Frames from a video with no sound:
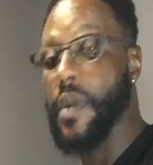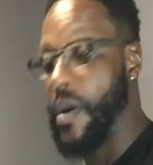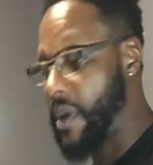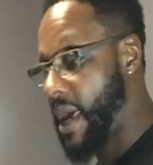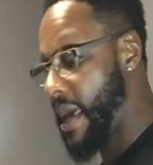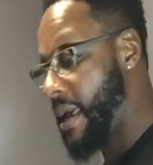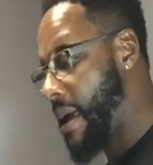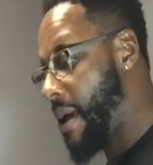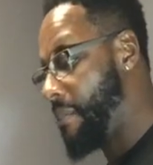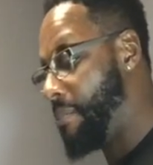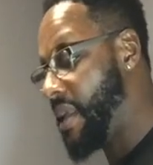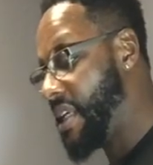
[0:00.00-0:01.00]
Okay,
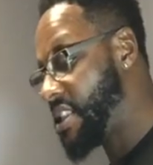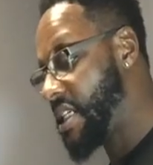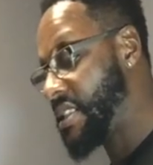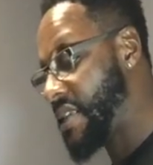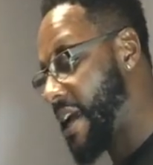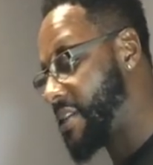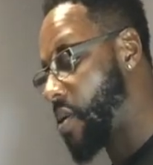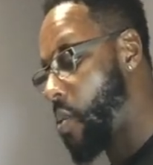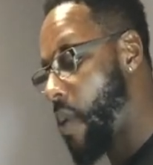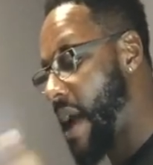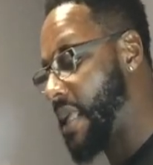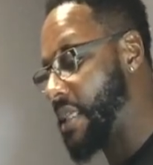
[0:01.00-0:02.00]
bleaching takes
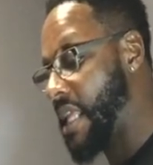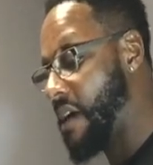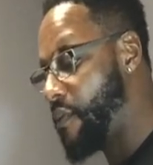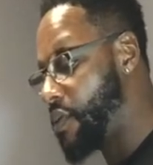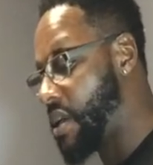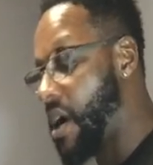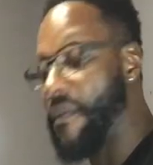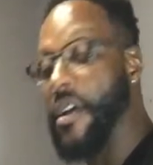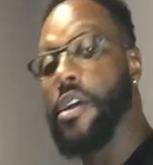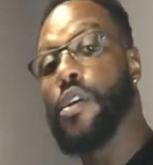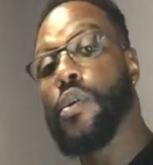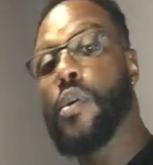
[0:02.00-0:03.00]
away levels of the
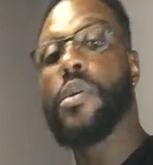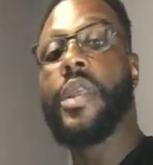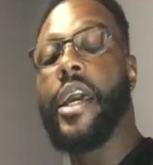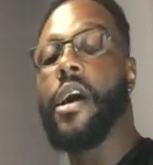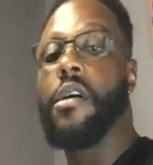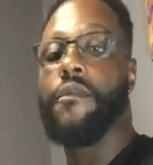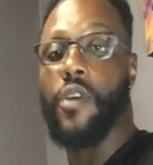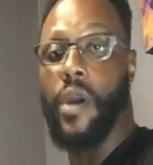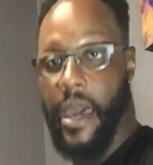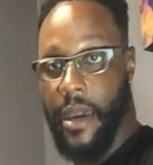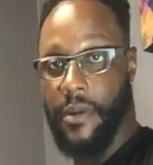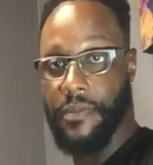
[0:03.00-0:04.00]
cuticle layer of your
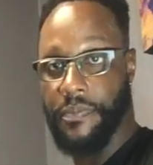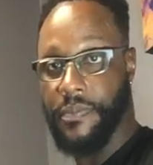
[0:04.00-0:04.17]
hair.